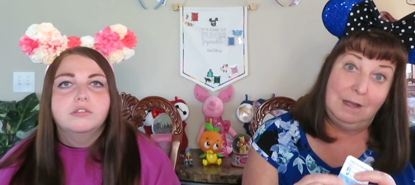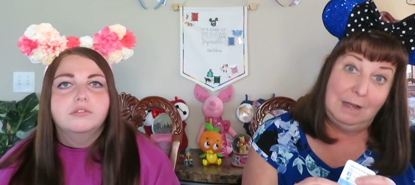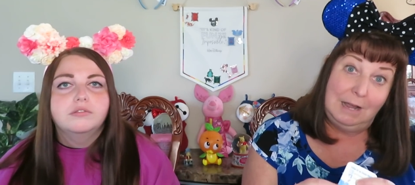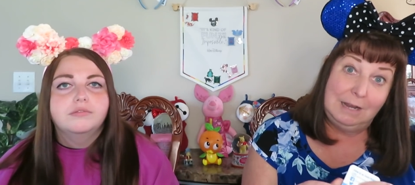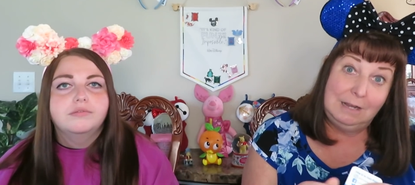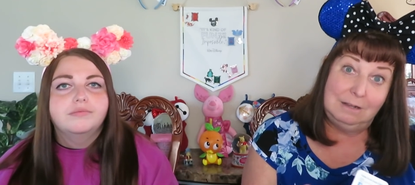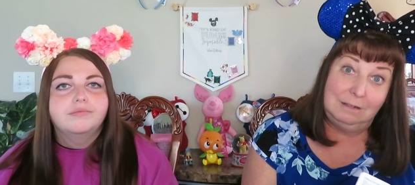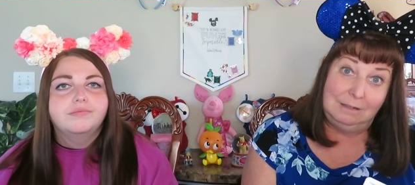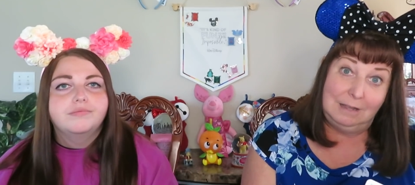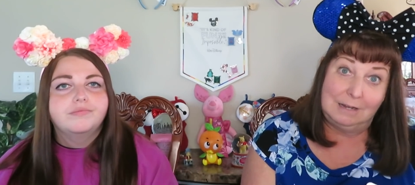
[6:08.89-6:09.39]

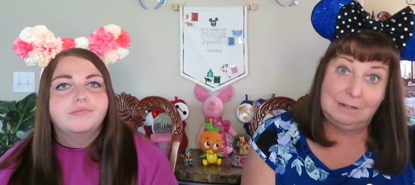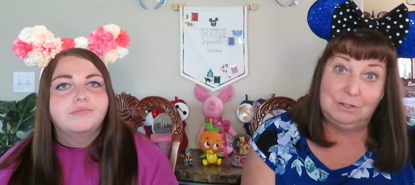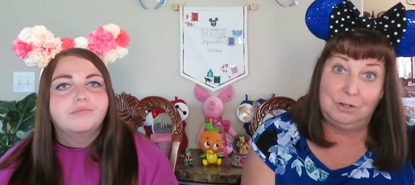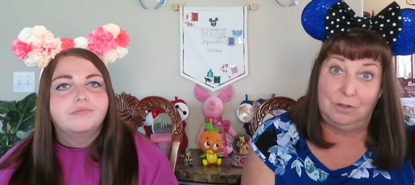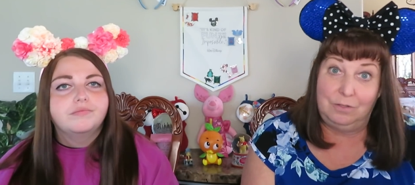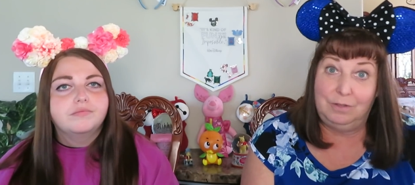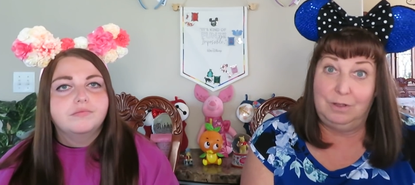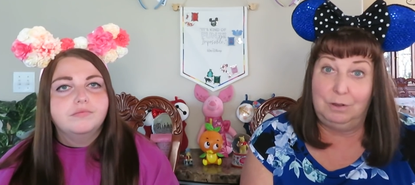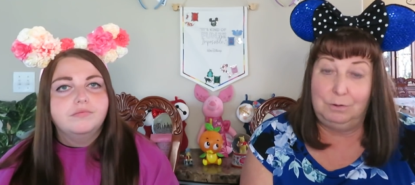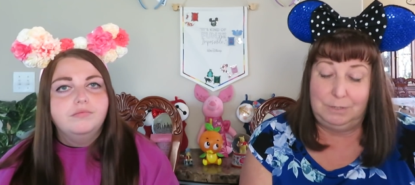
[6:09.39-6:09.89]
Speaker 1: I collect
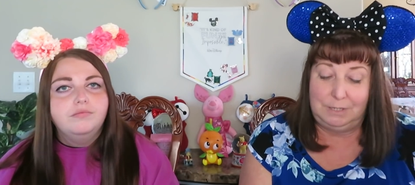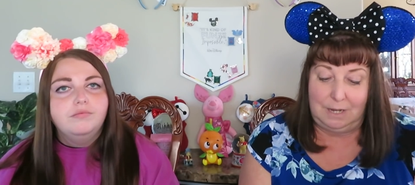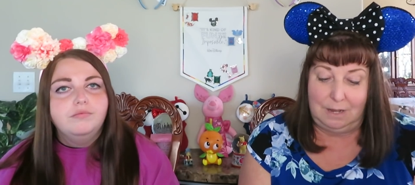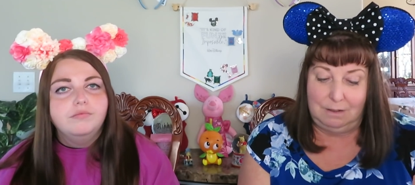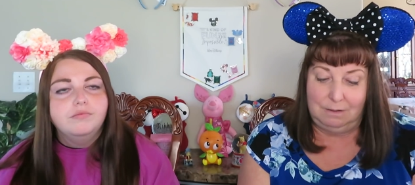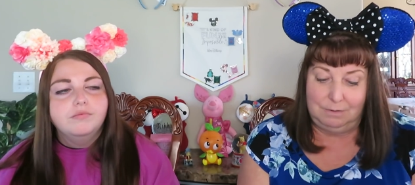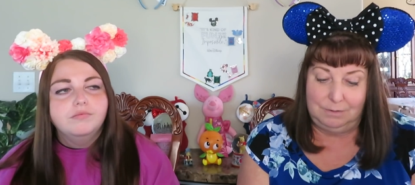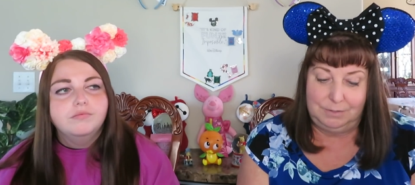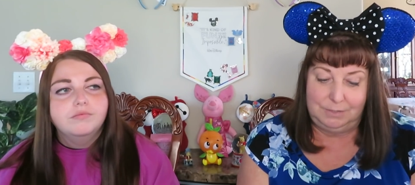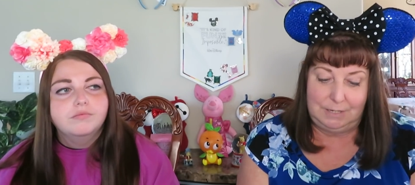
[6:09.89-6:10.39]
all the
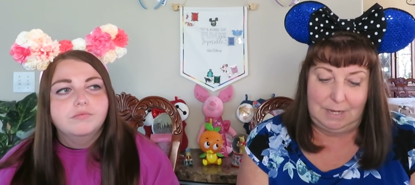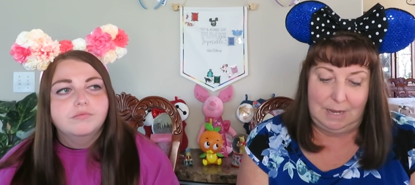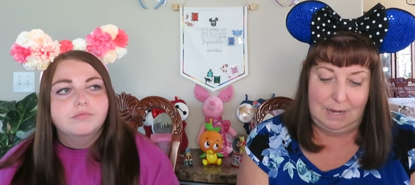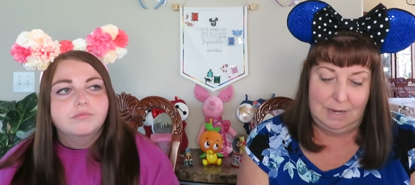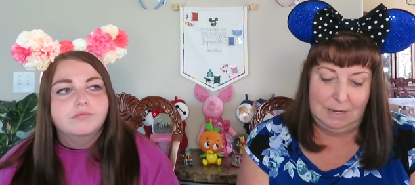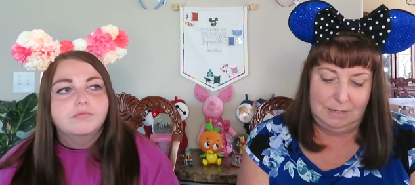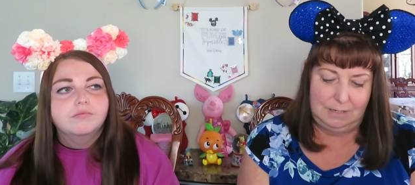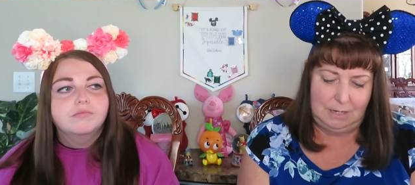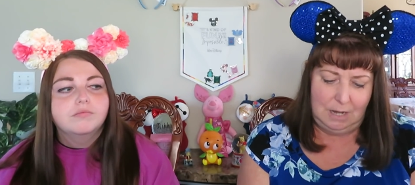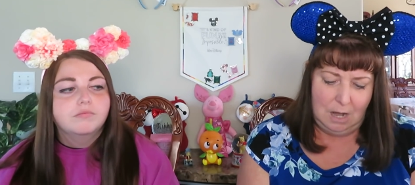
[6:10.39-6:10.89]
hotels
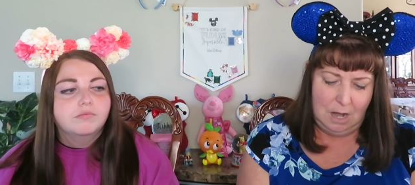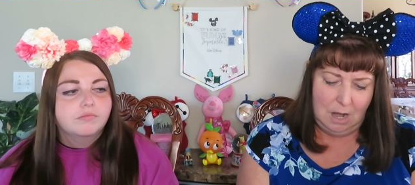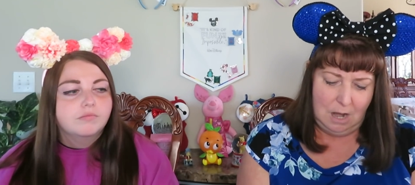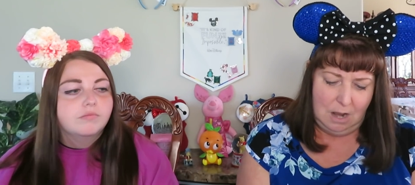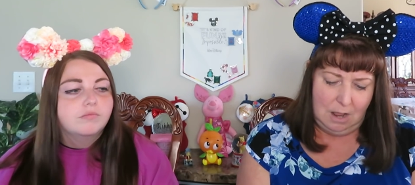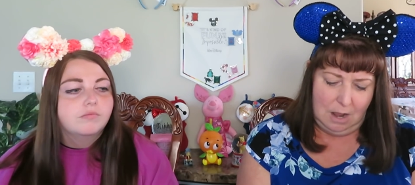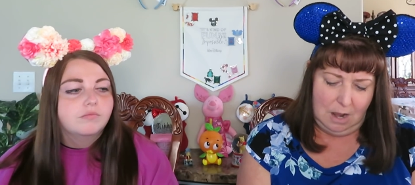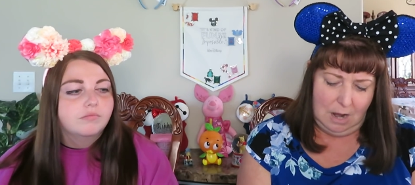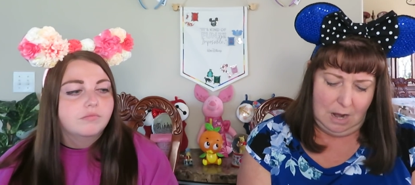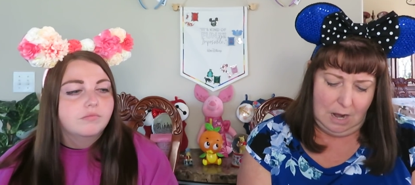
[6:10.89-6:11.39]
and
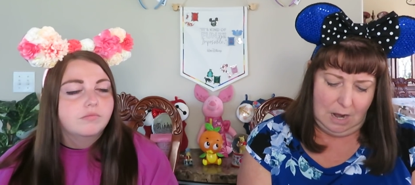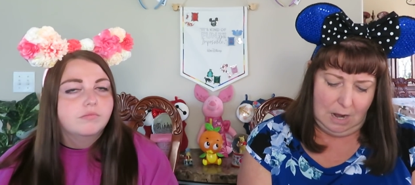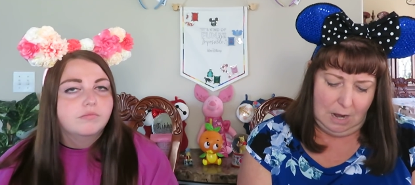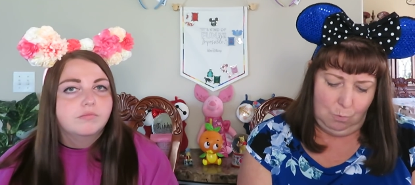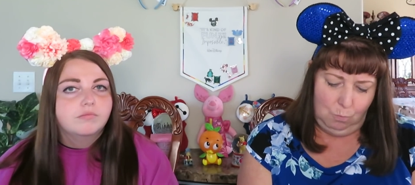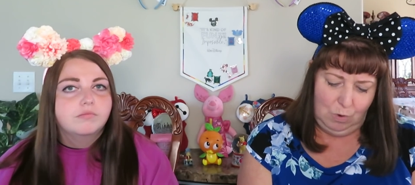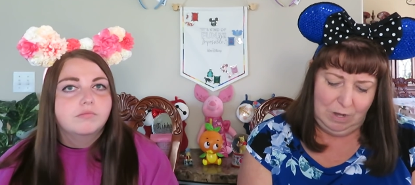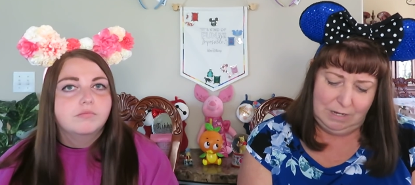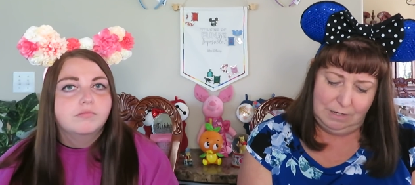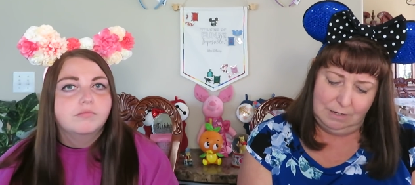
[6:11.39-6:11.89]

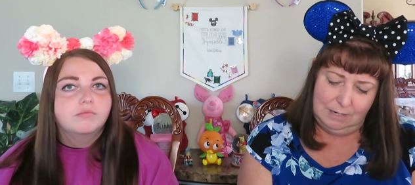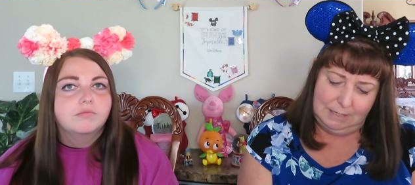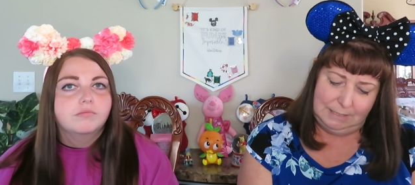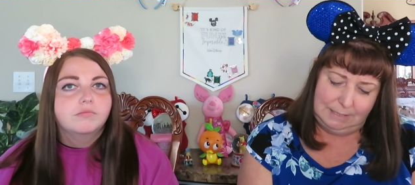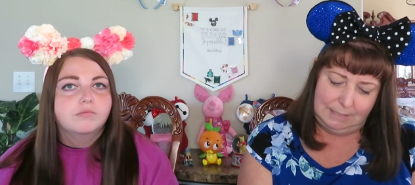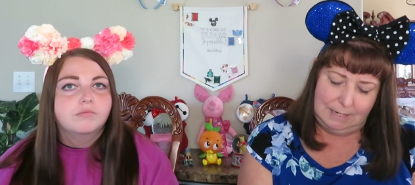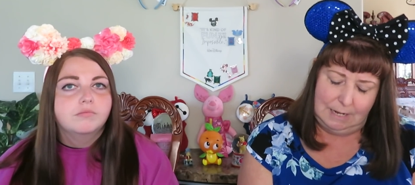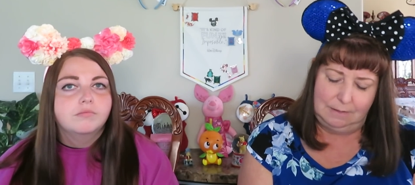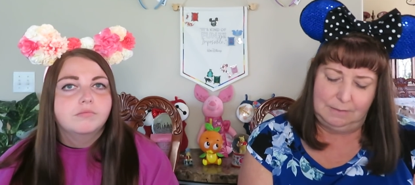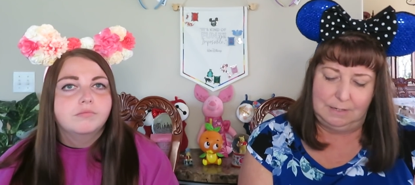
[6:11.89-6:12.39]
we did
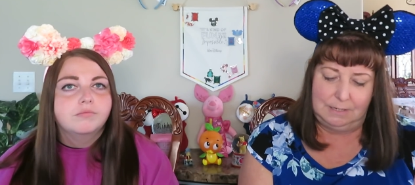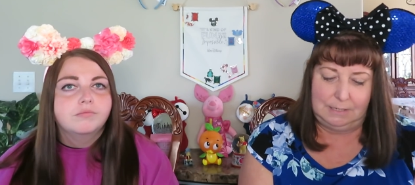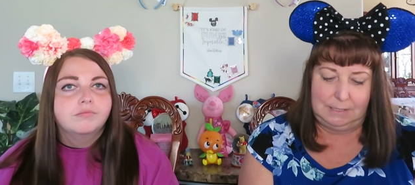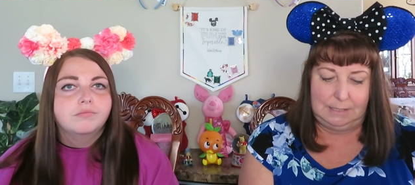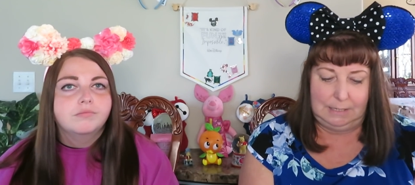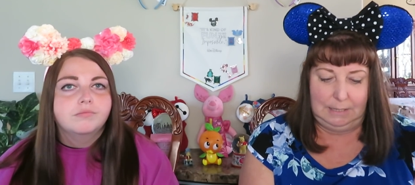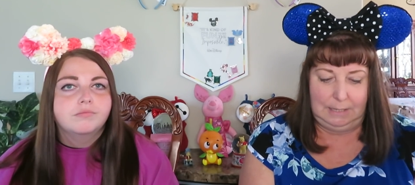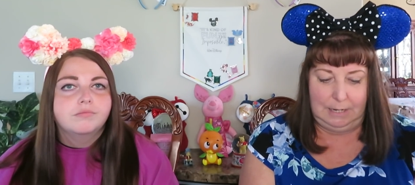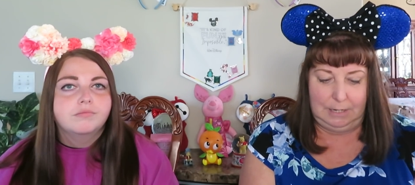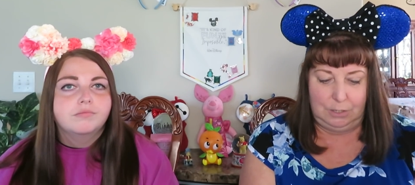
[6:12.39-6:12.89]
not stay at the
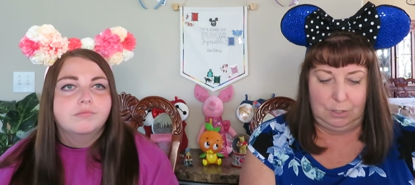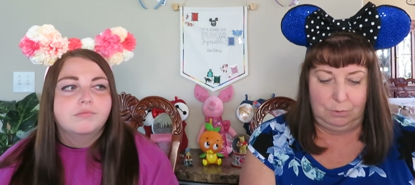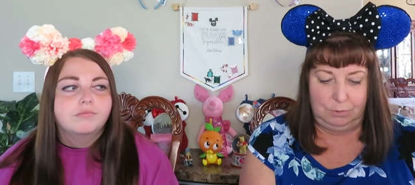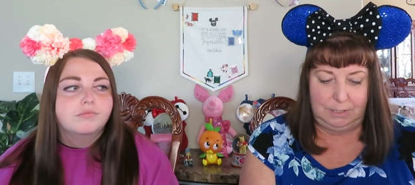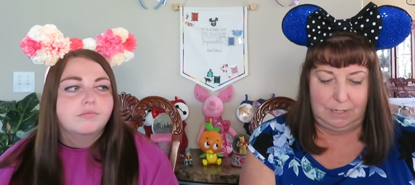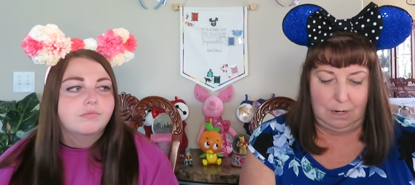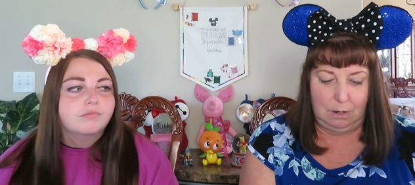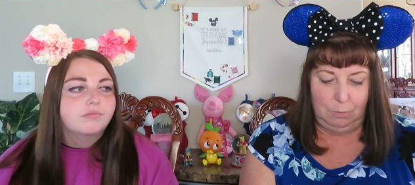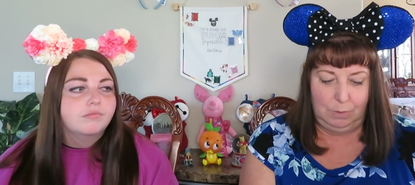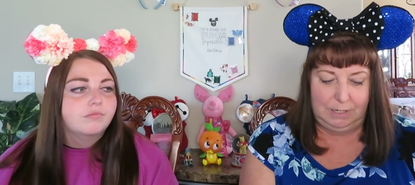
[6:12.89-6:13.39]
Disneyland
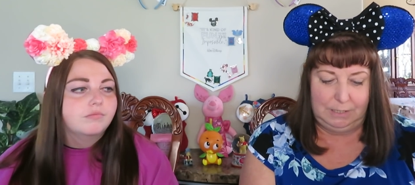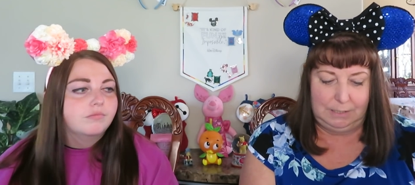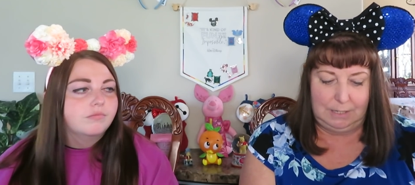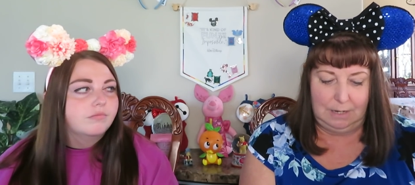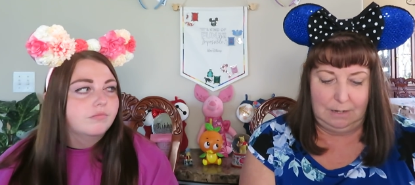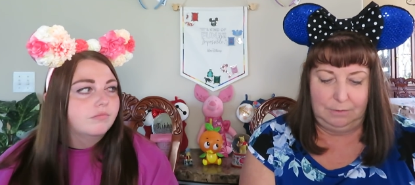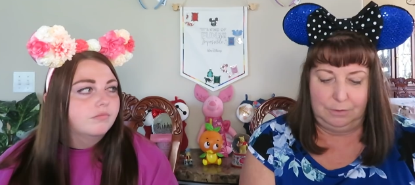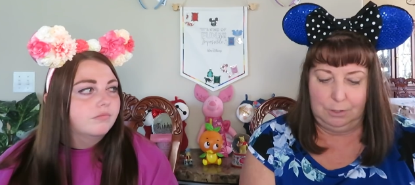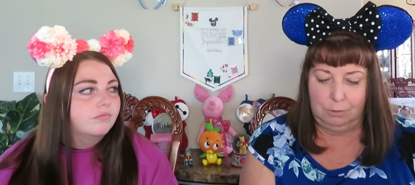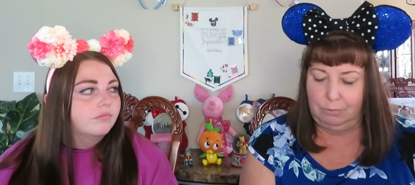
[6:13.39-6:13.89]
Hotel. We
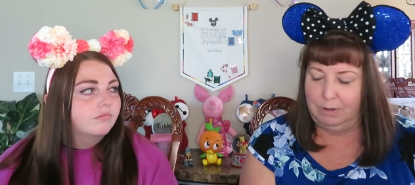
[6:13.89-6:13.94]
stayed at the